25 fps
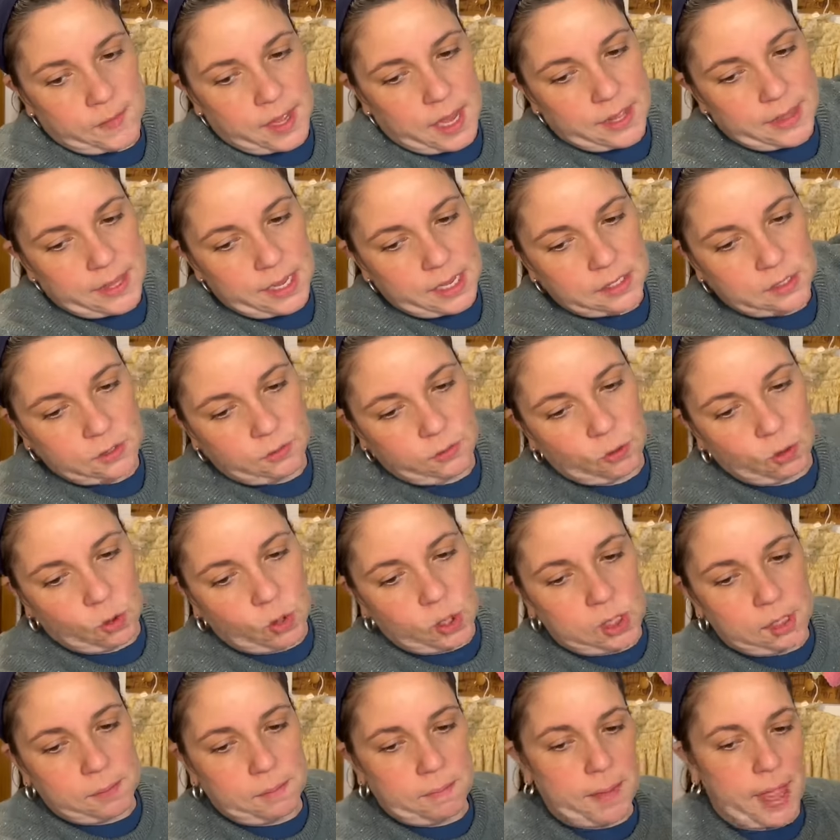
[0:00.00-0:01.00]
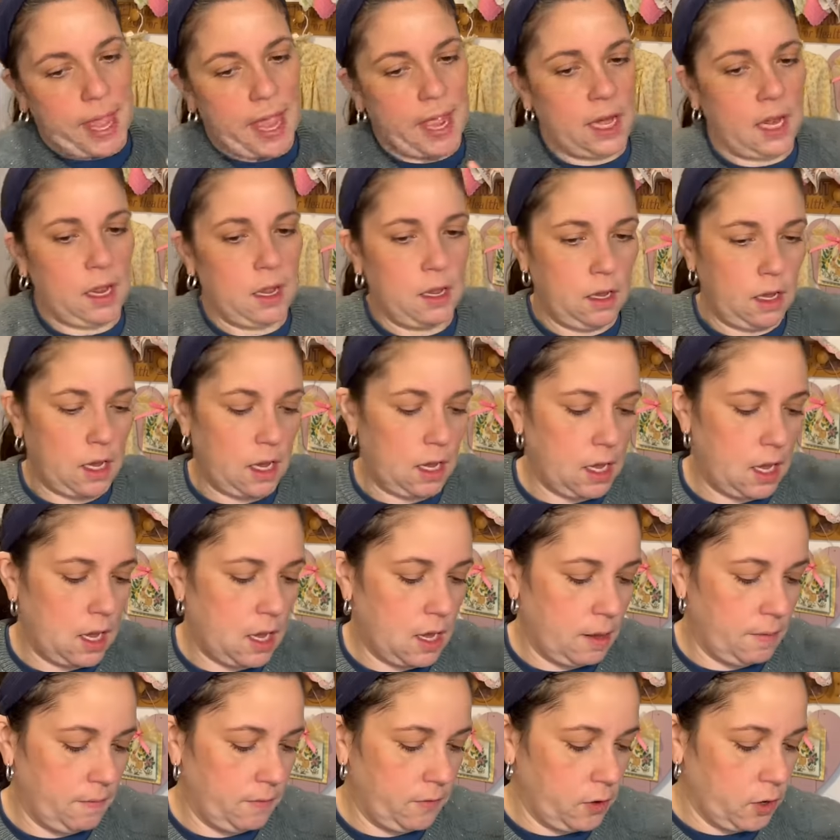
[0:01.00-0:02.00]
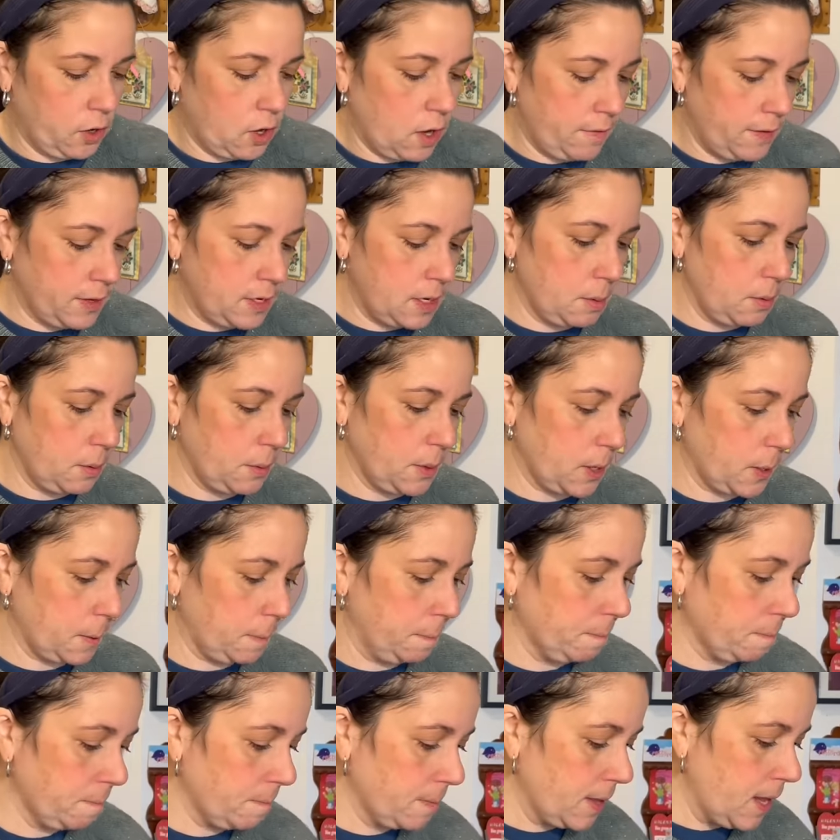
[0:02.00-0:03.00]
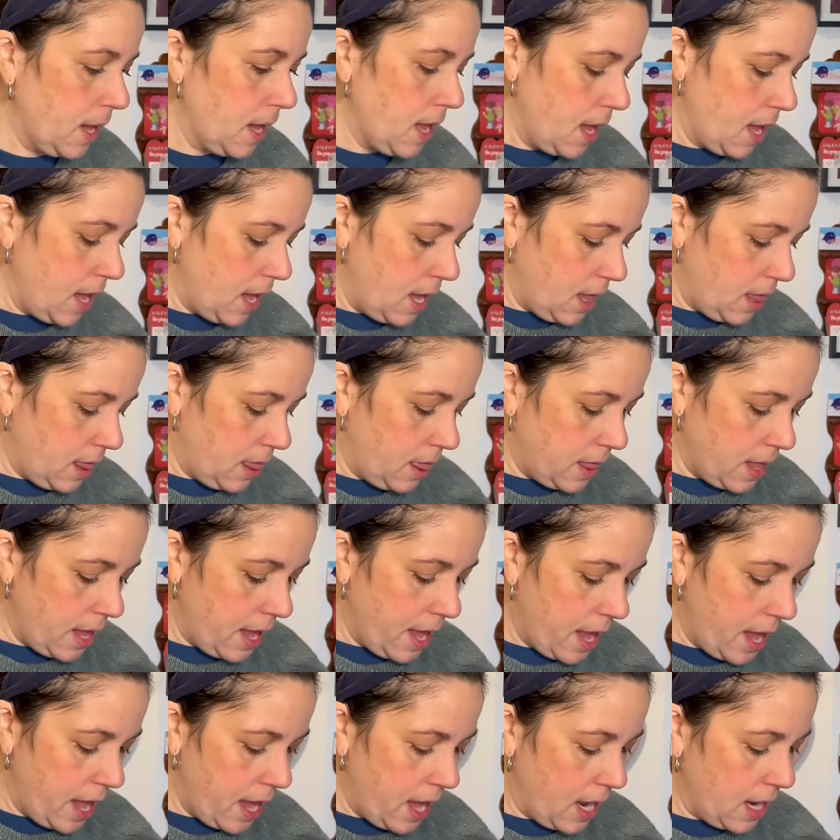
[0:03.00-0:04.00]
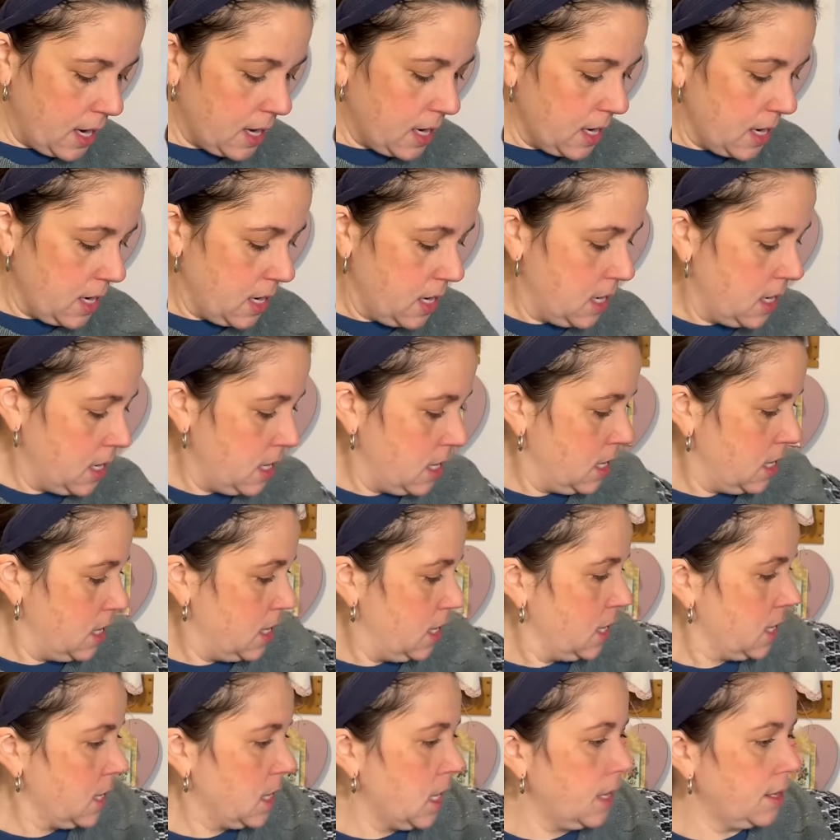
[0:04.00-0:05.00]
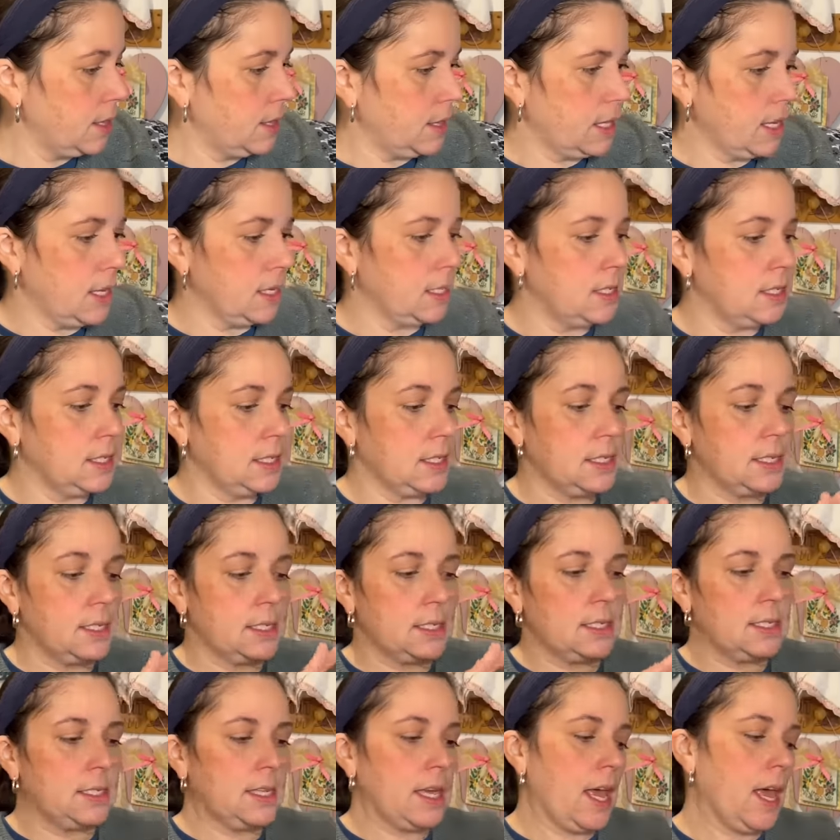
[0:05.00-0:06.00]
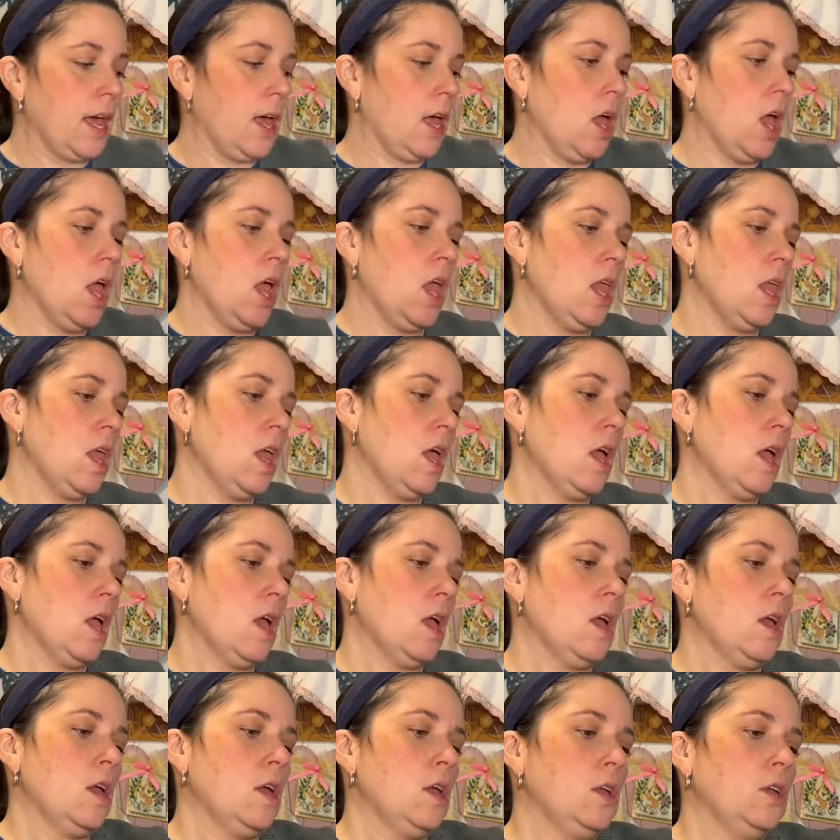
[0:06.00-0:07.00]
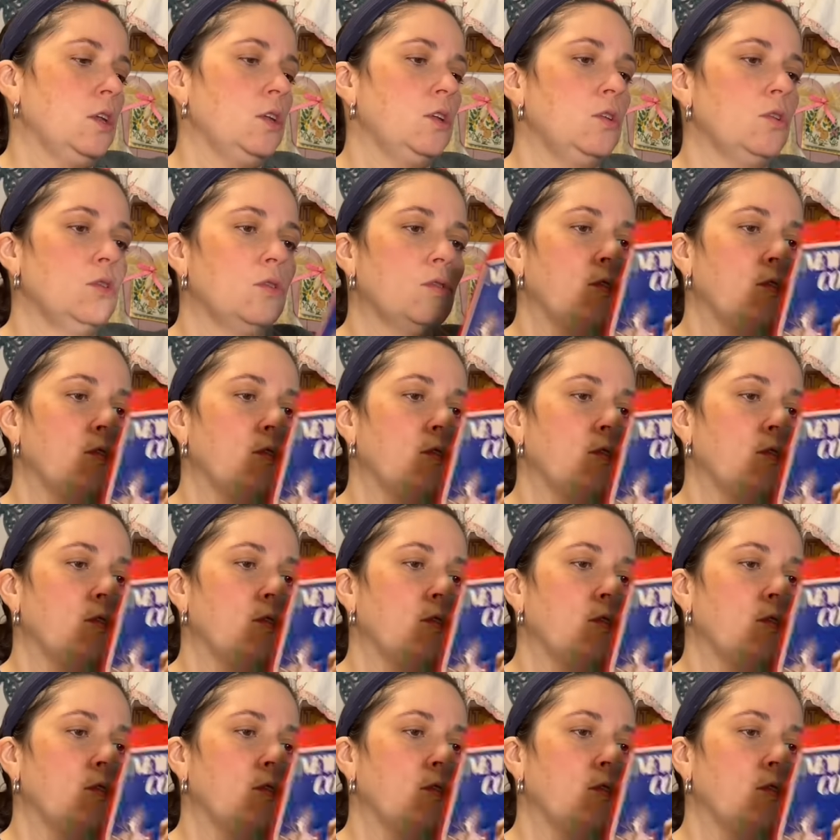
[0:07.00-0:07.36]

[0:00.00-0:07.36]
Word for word: And that's for Maddie um, for Coffee table Look. Then got this to sell new